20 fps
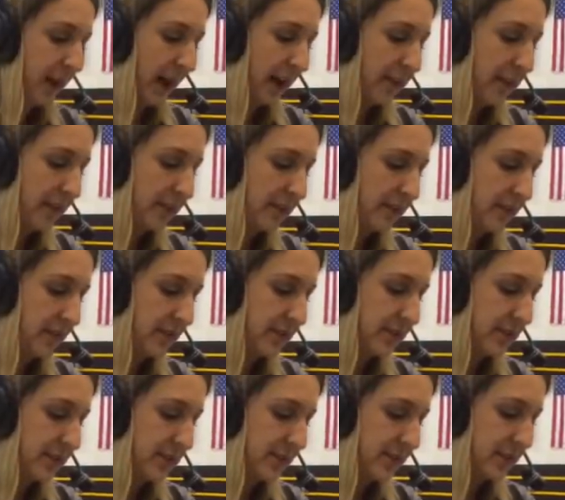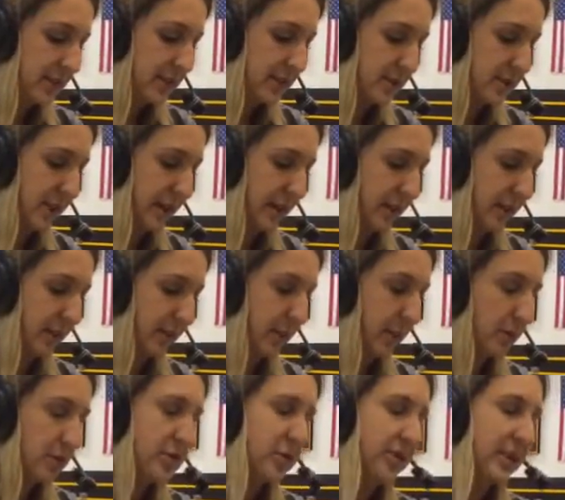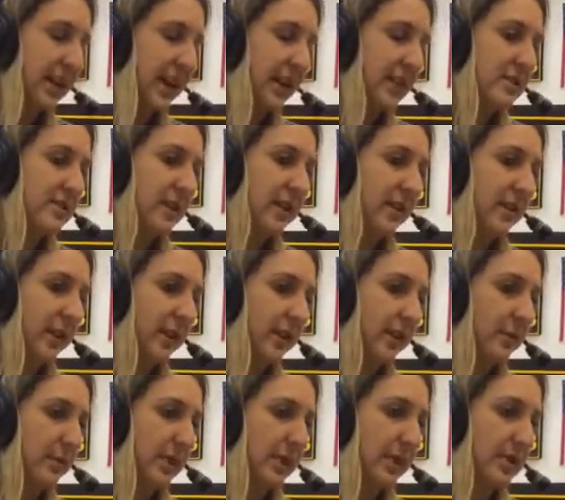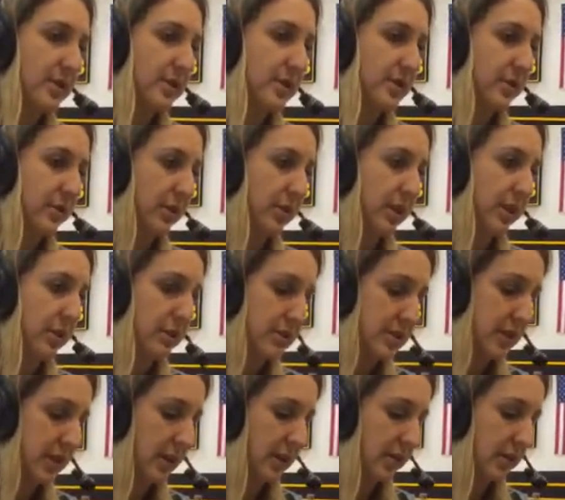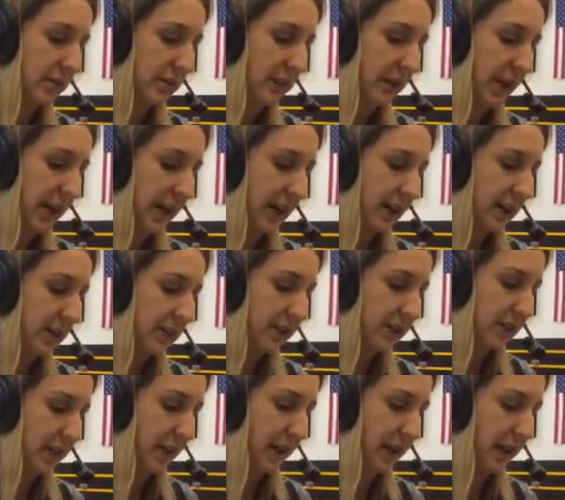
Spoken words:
I think that this season has just been emotionally kind of tough on her, because she really goes in there with that, you